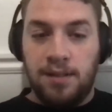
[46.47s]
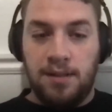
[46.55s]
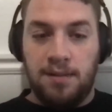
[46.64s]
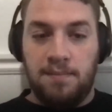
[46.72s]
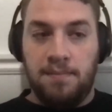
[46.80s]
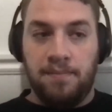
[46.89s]

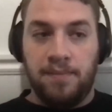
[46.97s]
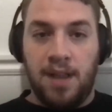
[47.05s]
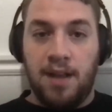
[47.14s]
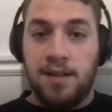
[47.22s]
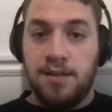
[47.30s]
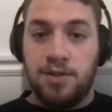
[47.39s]
Um,
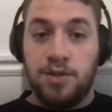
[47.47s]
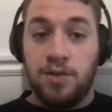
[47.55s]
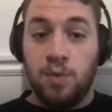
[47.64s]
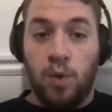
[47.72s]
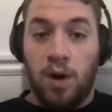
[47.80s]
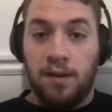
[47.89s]
I
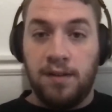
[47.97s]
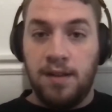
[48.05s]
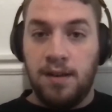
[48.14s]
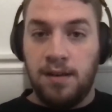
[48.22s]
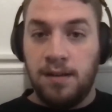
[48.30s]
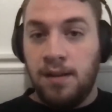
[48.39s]
just walked
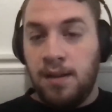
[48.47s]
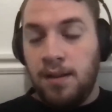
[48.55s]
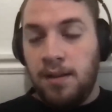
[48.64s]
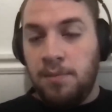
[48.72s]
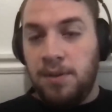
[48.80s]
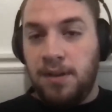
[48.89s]
in
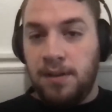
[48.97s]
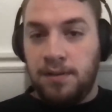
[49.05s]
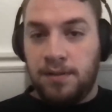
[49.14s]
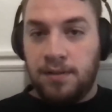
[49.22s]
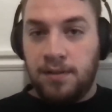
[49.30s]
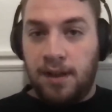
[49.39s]

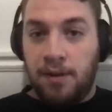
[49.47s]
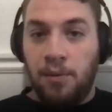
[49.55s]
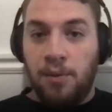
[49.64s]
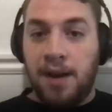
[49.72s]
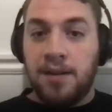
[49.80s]
because I,